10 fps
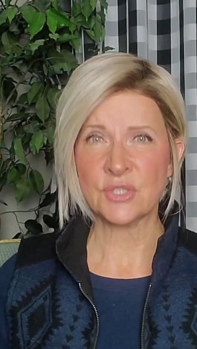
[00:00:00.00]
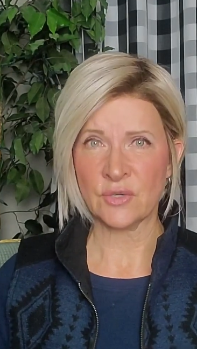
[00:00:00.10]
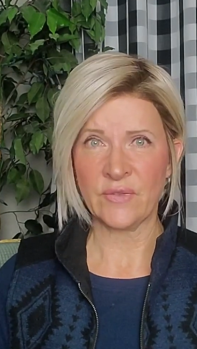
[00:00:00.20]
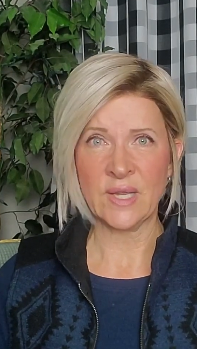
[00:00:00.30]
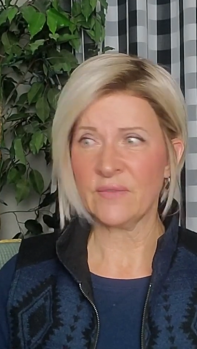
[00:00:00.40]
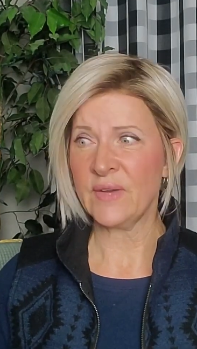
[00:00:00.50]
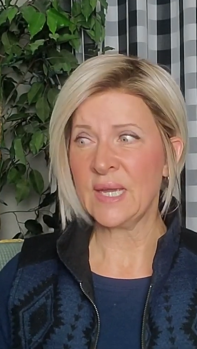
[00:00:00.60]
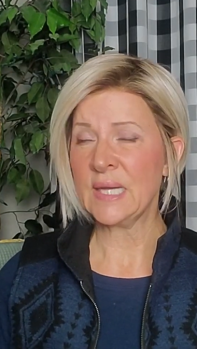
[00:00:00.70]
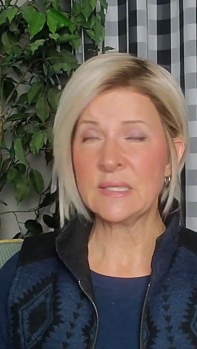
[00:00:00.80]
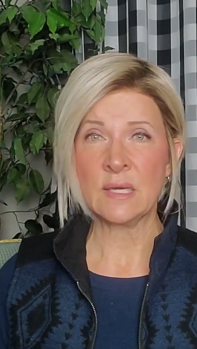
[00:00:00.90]
surfing if
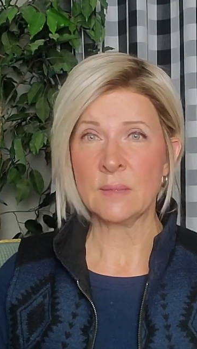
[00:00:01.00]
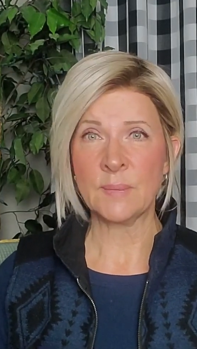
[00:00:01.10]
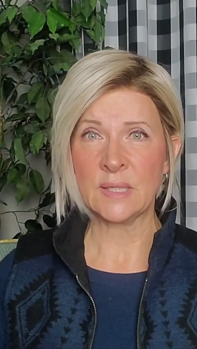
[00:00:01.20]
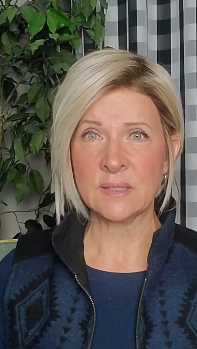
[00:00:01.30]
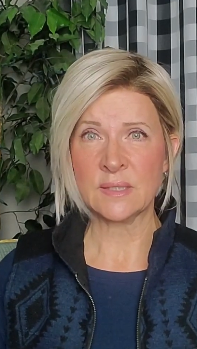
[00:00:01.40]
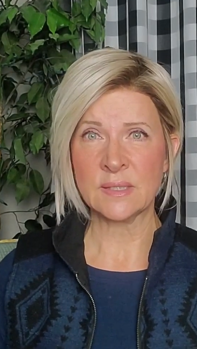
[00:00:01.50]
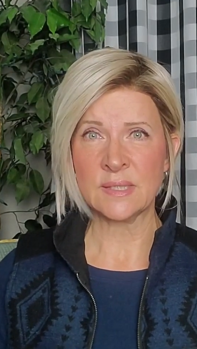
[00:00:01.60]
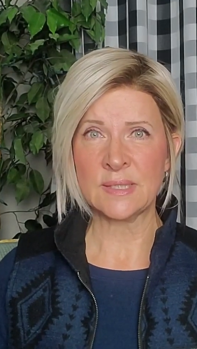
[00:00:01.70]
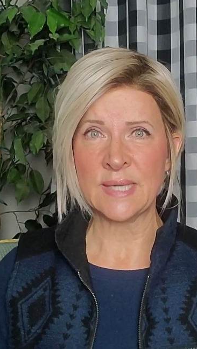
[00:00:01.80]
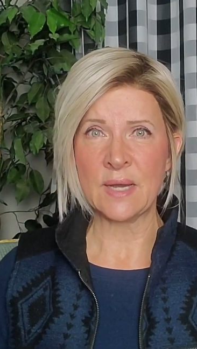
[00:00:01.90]
I had 10 minutes to
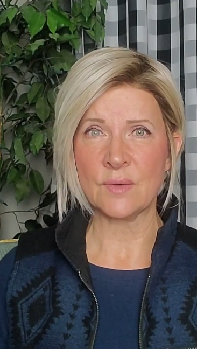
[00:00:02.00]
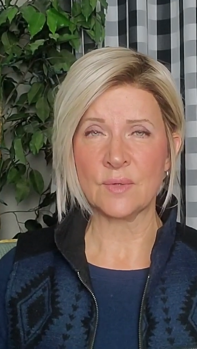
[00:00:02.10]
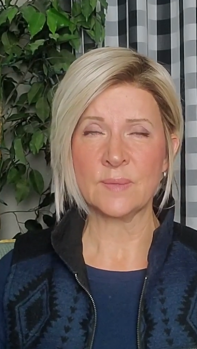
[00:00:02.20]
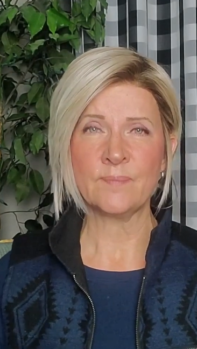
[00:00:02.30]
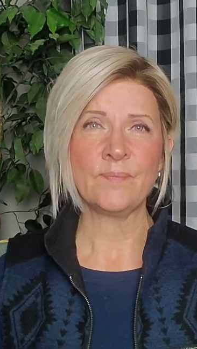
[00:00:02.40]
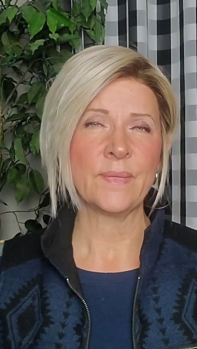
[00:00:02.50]
sit down.